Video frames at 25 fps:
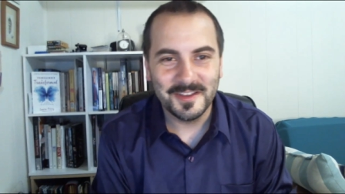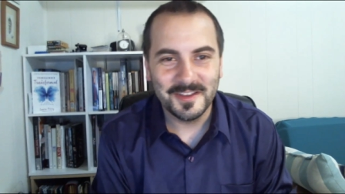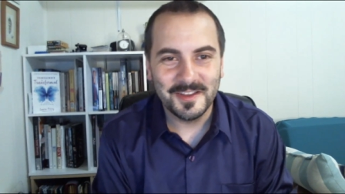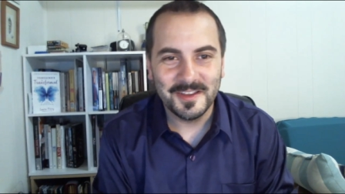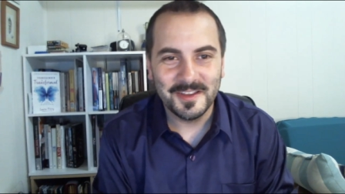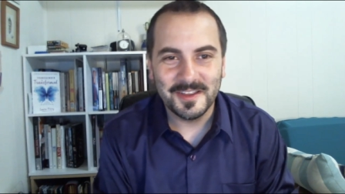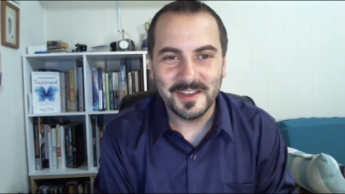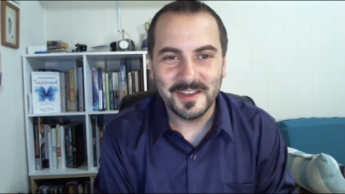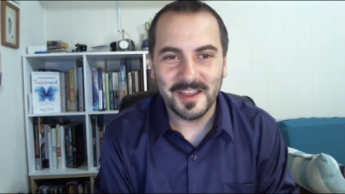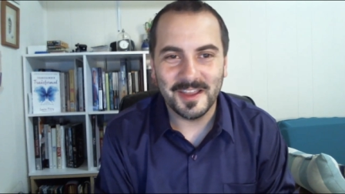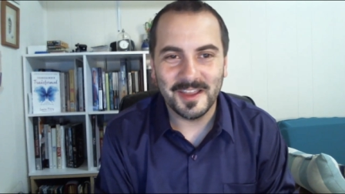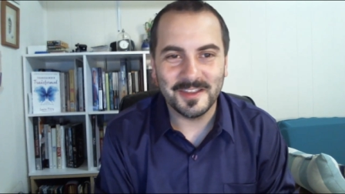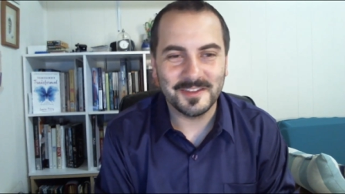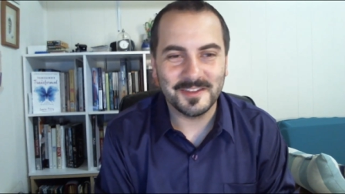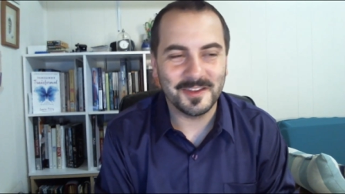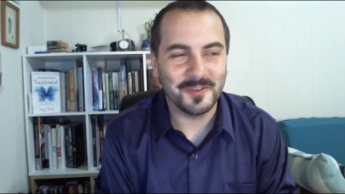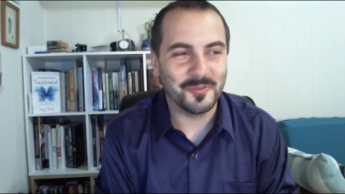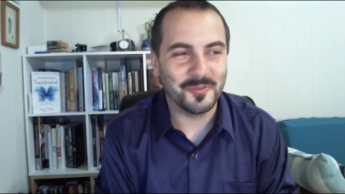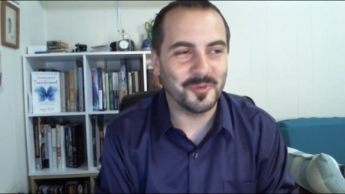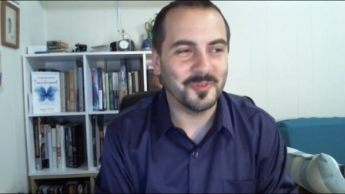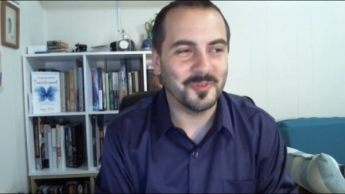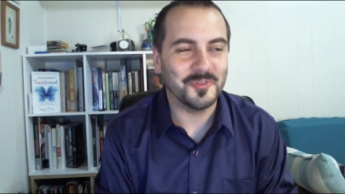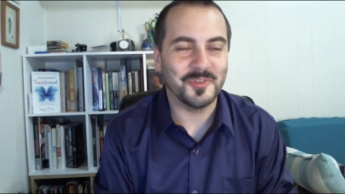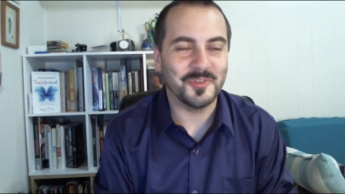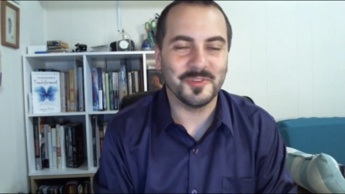as
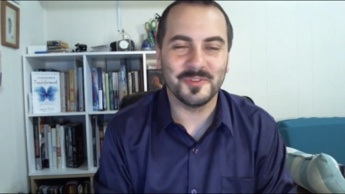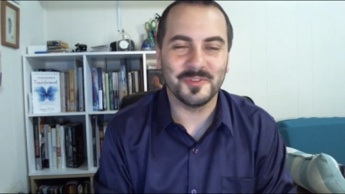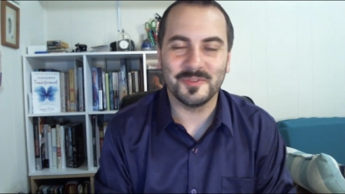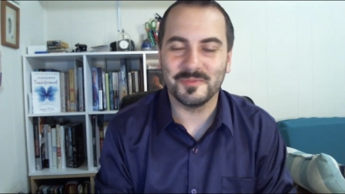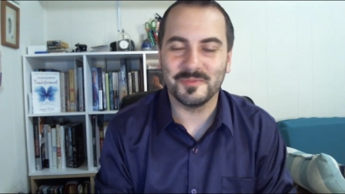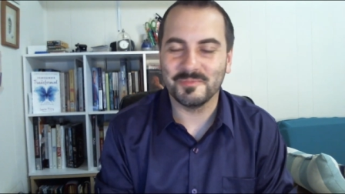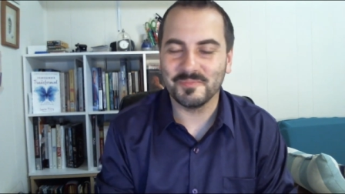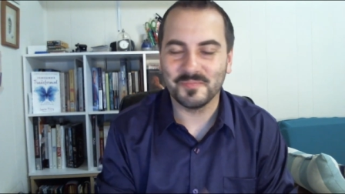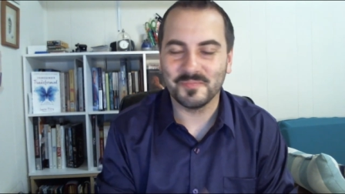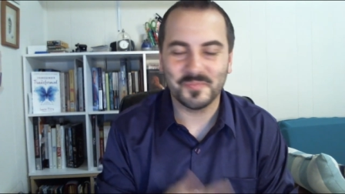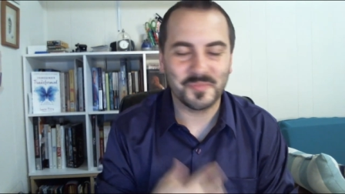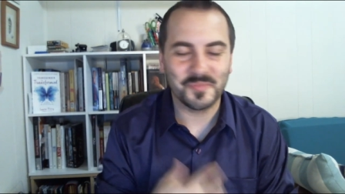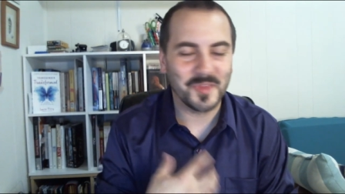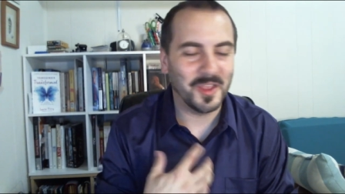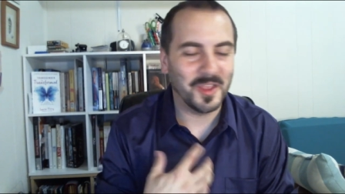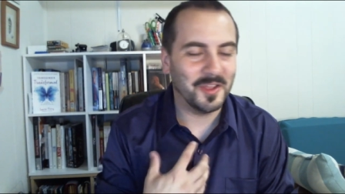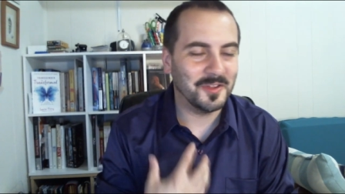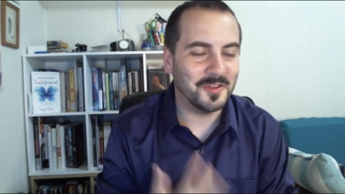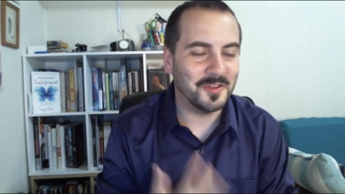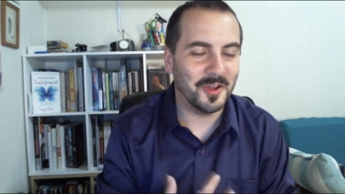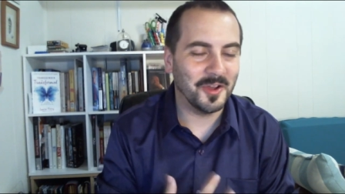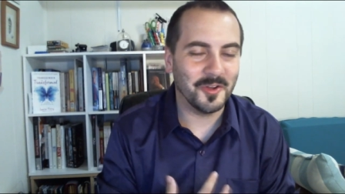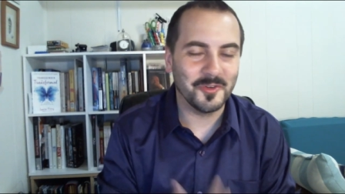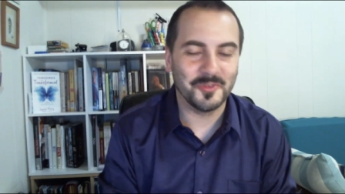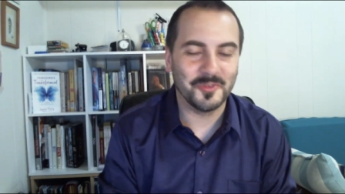everyone just
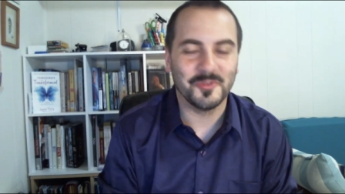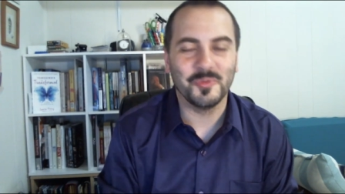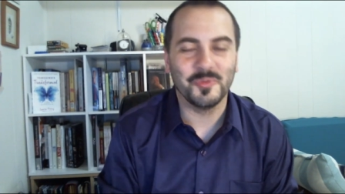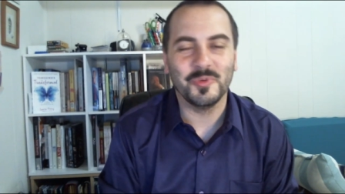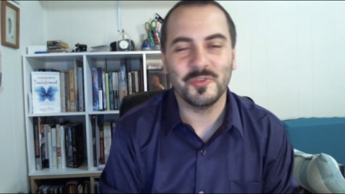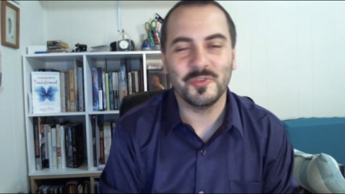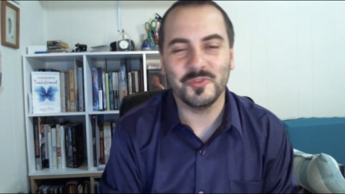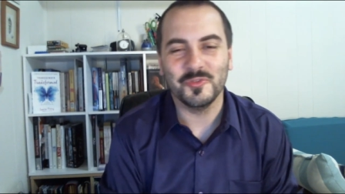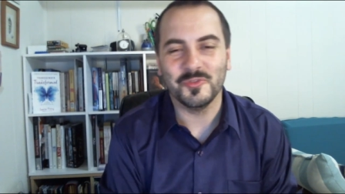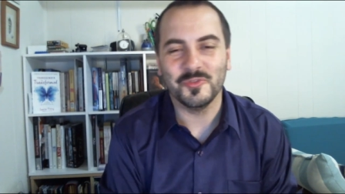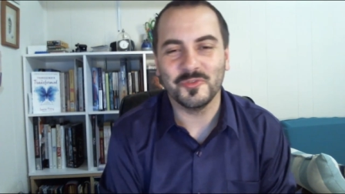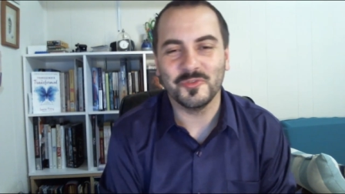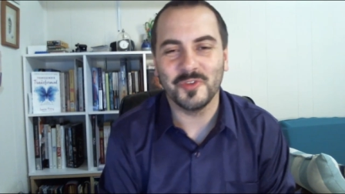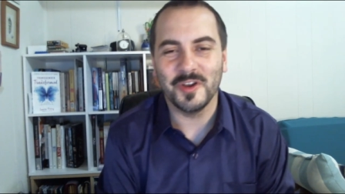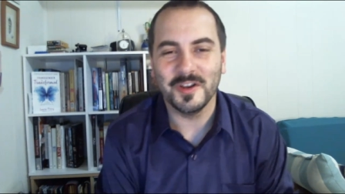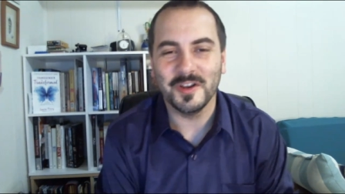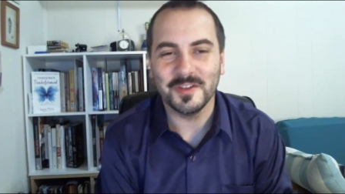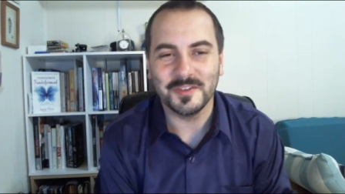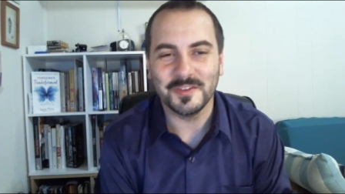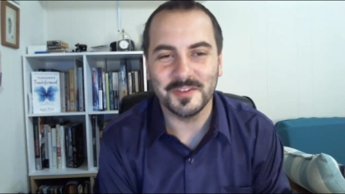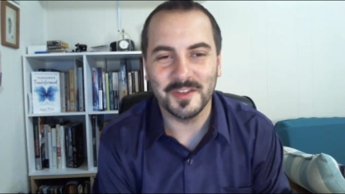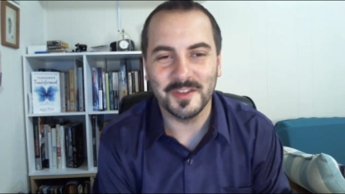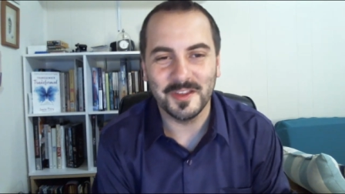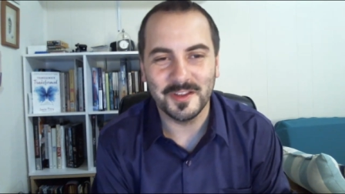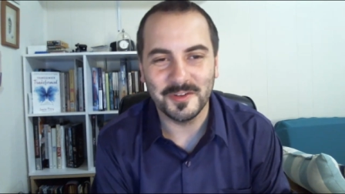understood what she was trying to
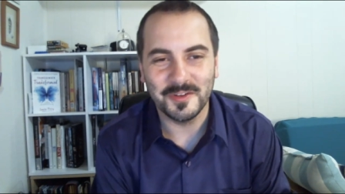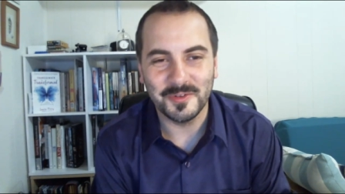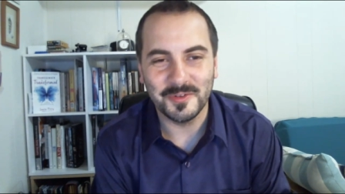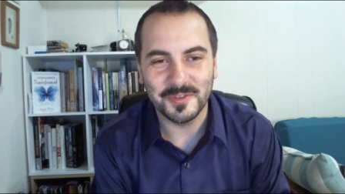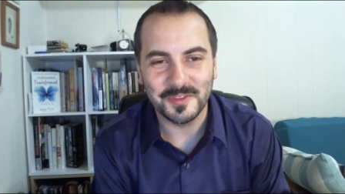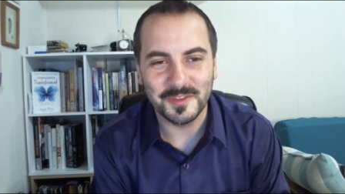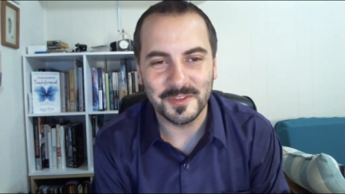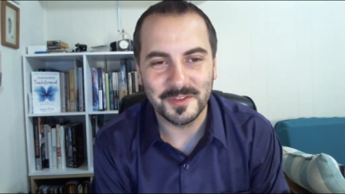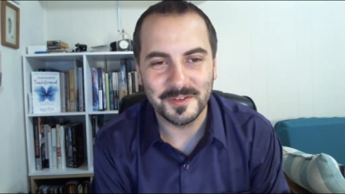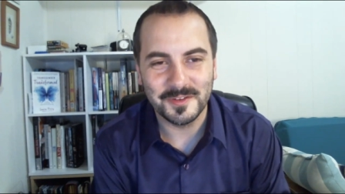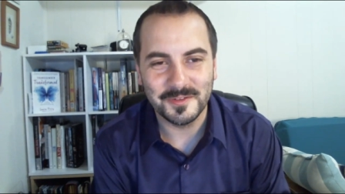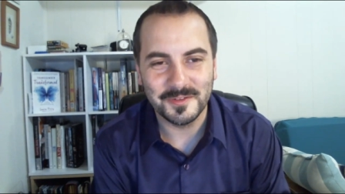say with it.